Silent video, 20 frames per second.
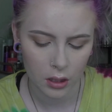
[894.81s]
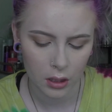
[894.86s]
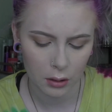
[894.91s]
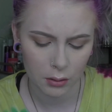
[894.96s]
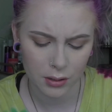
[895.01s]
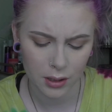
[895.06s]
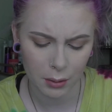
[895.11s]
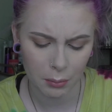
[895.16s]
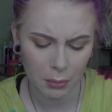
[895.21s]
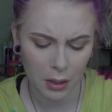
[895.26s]
it
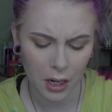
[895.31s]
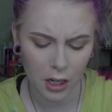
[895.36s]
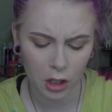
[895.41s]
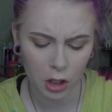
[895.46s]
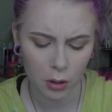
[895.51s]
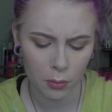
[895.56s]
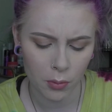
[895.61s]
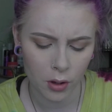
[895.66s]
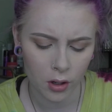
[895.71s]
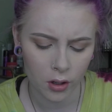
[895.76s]
was like Matte
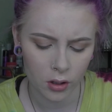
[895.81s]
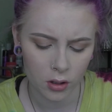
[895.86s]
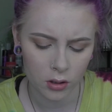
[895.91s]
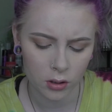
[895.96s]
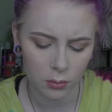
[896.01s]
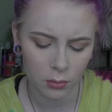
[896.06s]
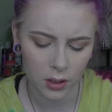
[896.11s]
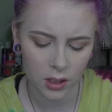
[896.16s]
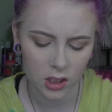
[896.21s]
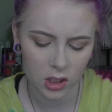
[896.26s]
Kumar or
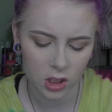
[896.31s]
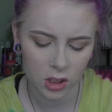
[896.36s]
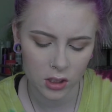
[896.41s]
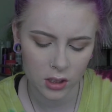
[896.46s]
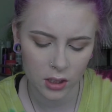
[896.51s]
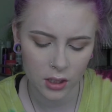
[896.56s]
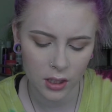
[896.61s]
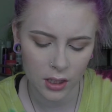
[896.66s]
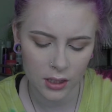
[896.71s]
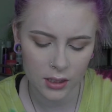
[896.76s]
something. It's just
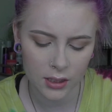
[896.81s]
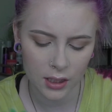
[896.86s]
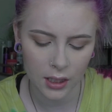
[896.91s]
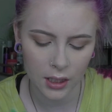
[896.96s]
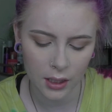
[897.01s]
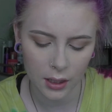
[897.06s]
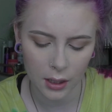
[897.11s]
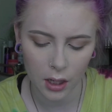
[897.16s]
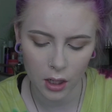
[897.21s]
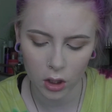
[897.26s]
a nice
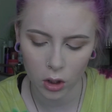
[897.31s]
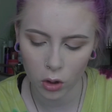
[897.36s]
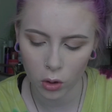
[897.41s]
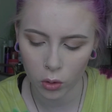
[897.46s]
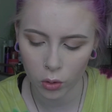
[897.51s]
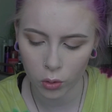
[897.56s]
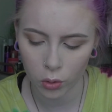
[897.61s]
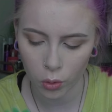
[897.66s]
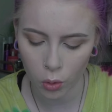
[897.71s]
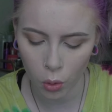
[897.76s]
like
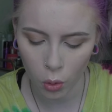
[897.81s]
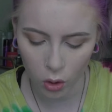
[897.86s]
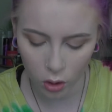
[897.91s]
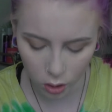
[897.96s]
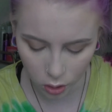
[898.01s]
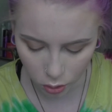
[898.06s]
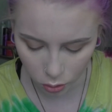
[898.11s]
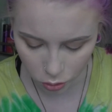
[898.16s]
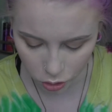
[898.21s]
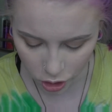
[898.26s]

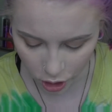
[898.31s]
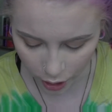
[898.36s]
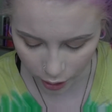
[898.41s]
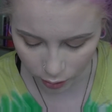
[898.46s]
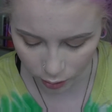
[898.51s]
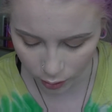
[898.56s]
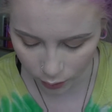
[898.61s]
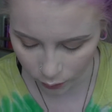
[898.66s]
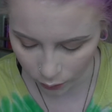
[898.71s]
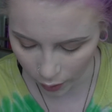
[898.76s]
cardinal
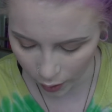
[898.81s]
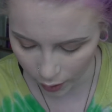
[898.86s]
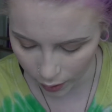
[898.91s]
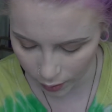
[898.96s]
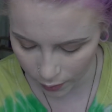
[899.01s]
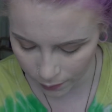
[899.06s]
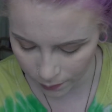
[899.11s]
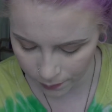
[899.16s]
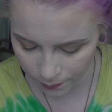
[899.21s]
cherry red.